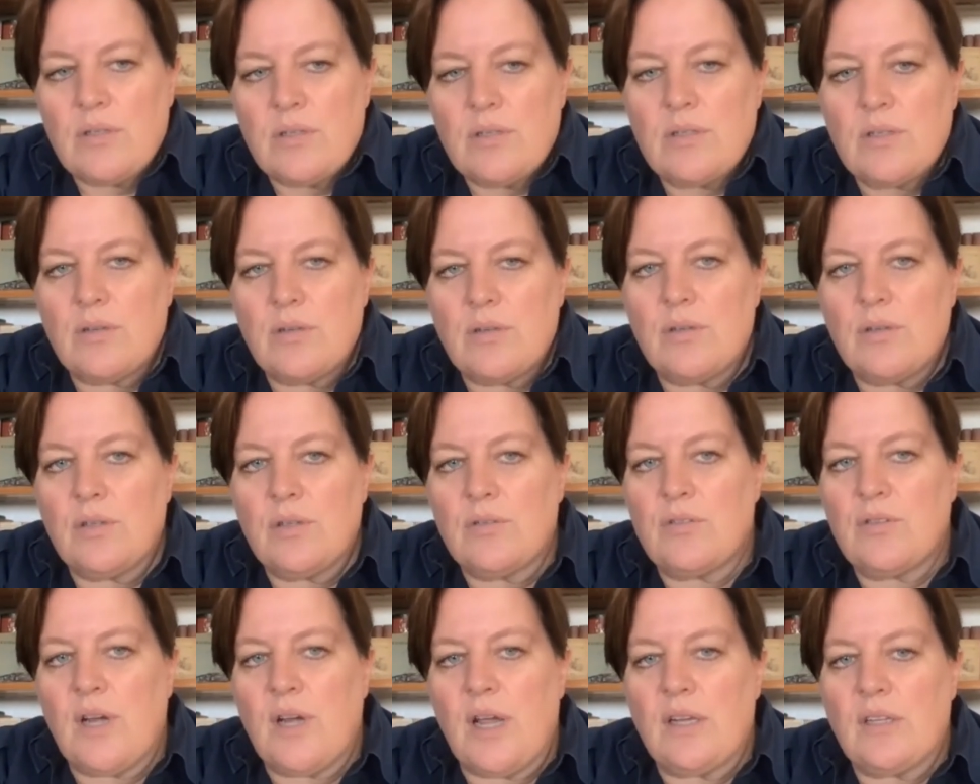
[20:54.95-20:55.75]
So you're
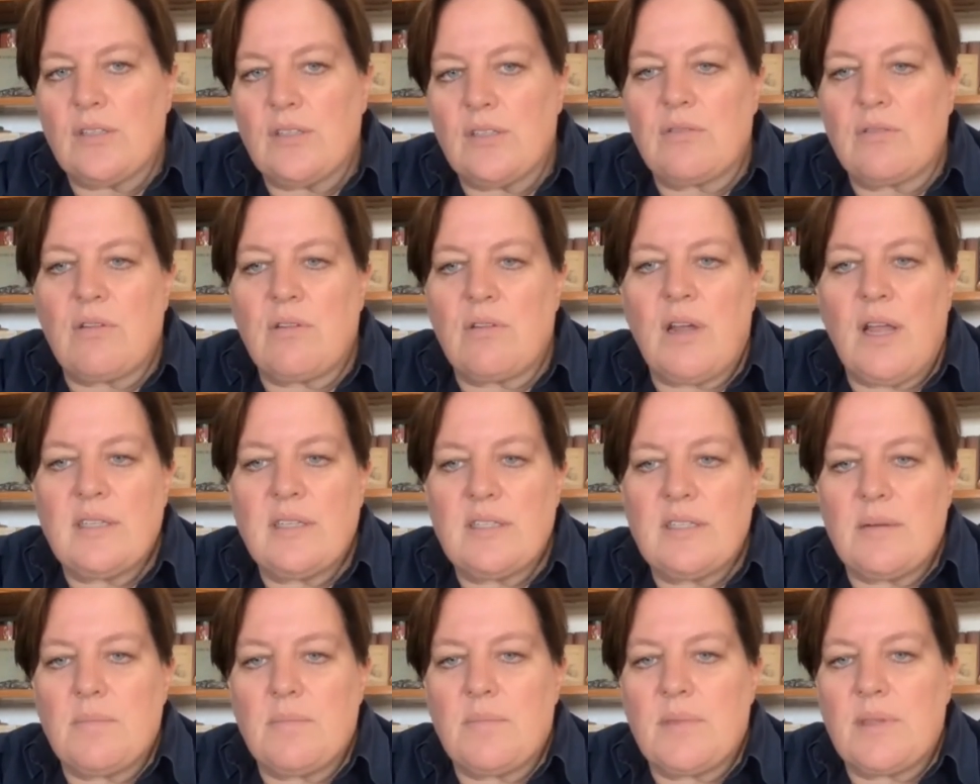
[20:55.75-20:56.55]
trying to create
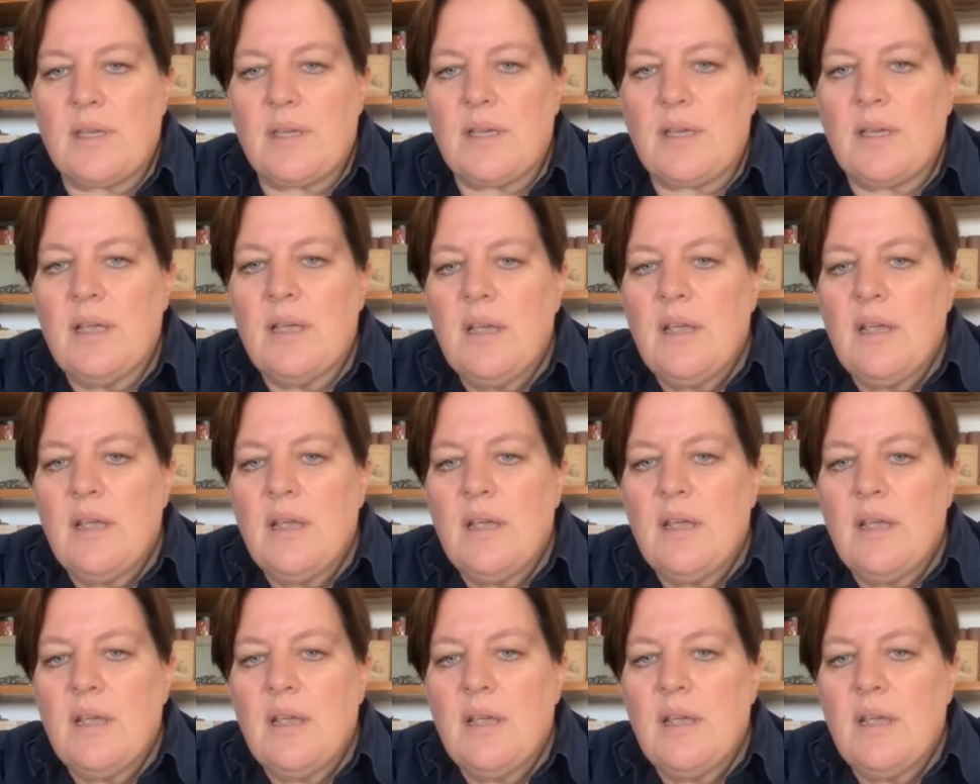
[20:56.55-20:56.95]
something